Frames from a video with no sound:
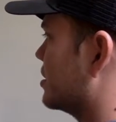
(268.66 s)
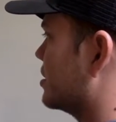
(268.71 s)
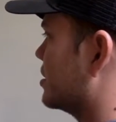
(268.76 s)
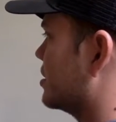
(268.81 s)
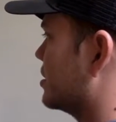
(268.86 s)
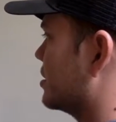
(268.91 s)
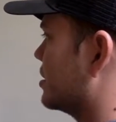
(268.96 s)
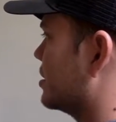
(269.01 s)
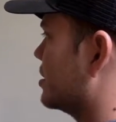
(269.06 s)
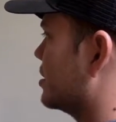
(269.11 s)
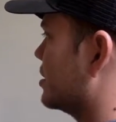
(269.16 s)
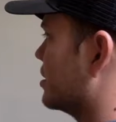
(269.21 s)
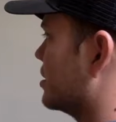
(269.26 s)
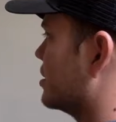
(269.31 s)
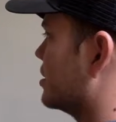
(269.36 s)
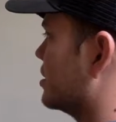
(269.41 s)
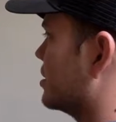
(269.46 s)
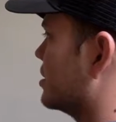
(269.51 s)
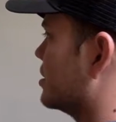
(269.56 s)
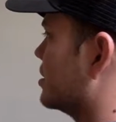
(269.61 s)

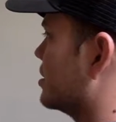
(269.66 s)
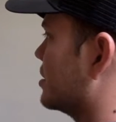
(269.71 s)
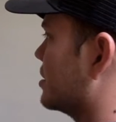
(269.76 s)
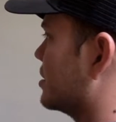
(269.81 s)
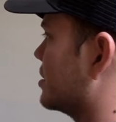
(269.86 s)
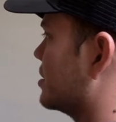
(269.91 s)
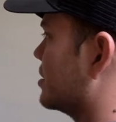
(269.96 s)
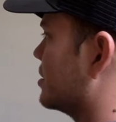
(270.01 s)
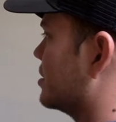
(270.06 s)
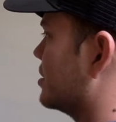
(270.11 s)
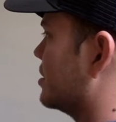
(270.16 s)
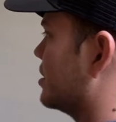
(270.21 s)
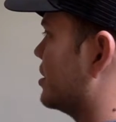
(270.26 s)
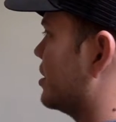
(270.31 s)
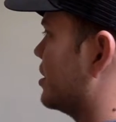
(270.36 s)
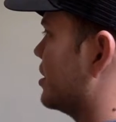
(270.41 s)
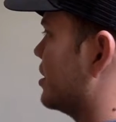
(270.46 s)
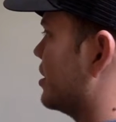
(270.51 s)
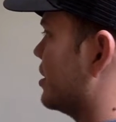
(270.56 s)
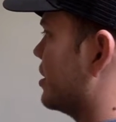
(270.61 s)

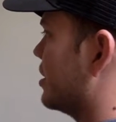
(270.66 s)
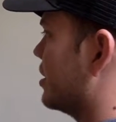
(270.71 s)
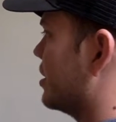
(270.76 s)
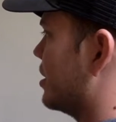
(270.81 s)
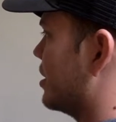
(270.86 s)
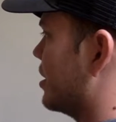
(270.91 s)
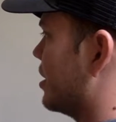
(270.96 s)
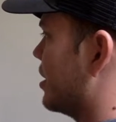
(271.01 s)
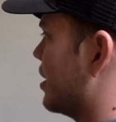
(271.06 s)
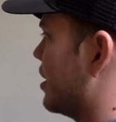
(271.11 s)
This person isn't speaking.